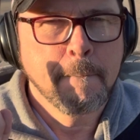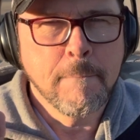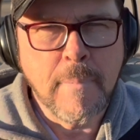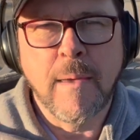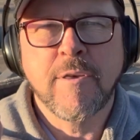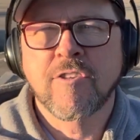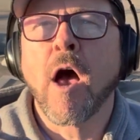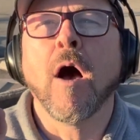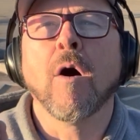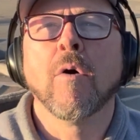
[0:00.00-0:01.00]
Maybe
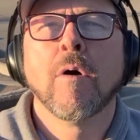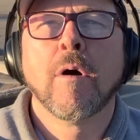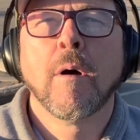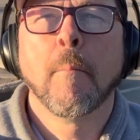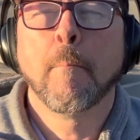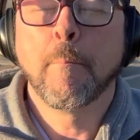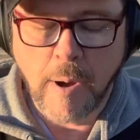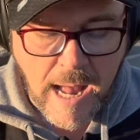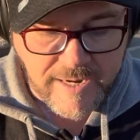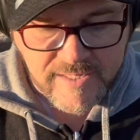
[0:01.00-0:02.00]
so.
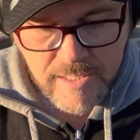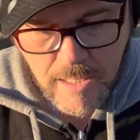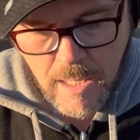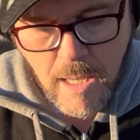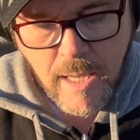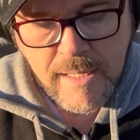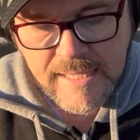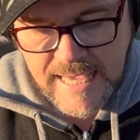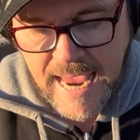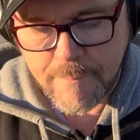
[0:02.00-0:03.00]
But
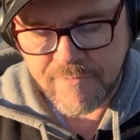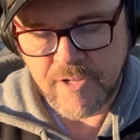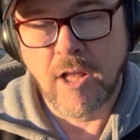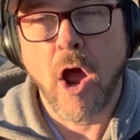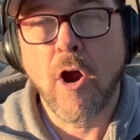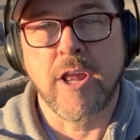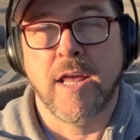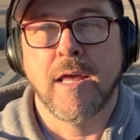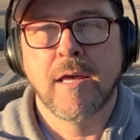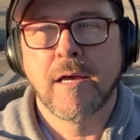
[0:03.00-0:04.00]
Gabe
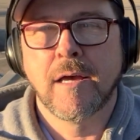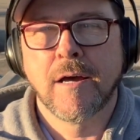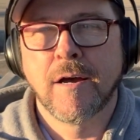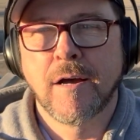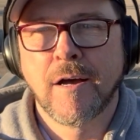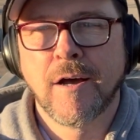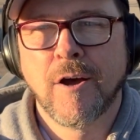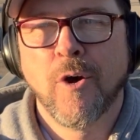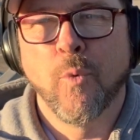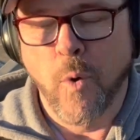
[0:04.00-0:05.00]
Vilardi
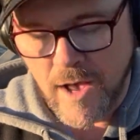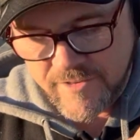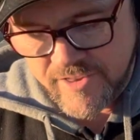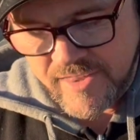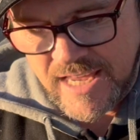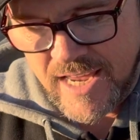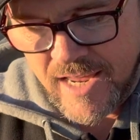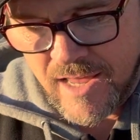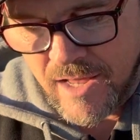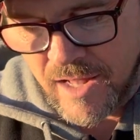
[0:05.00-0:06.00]
was
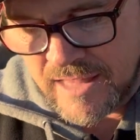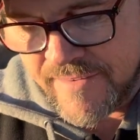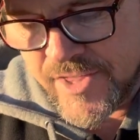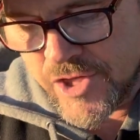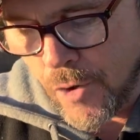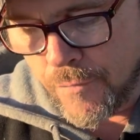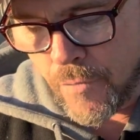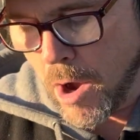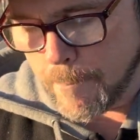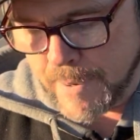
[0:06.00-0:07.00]
the 11th
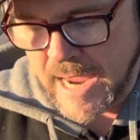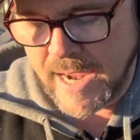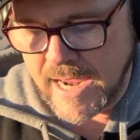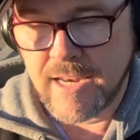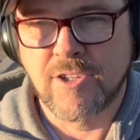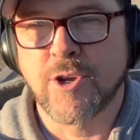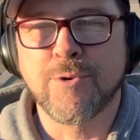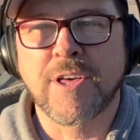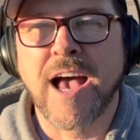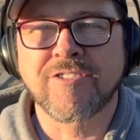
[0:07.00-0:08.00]
overall pick in
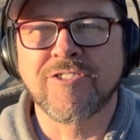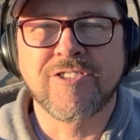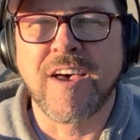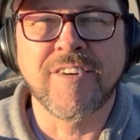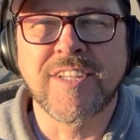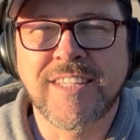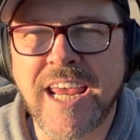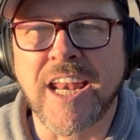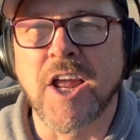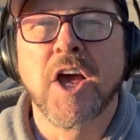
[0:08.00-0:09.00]

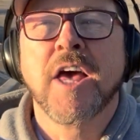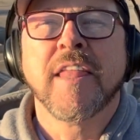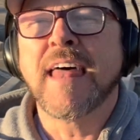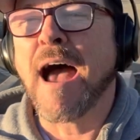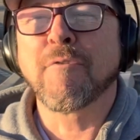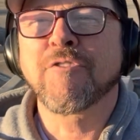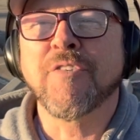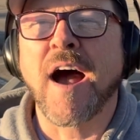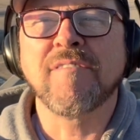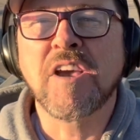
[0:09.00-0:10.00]
2017. That was
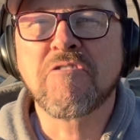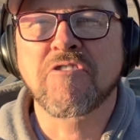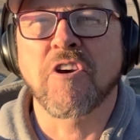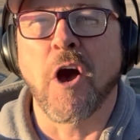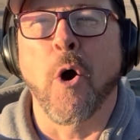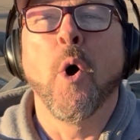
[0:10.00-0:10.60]
five years ago.